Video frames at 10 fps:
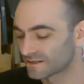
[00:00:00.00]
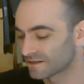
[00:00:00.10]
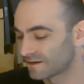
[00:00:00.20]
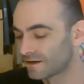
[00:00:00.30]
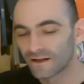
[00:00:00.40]

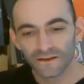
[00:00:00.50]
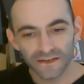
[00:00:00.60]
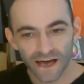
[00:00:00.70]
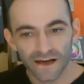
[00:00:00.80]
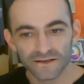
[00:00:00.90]
So
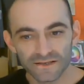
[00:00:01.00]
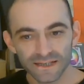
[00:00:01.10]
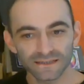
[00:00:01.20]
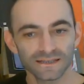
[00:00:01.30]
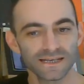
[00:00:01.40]
yeah,
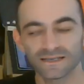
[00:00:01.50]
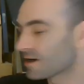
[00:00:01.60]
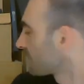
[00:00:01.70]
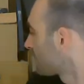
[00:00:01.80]
stick to these kind of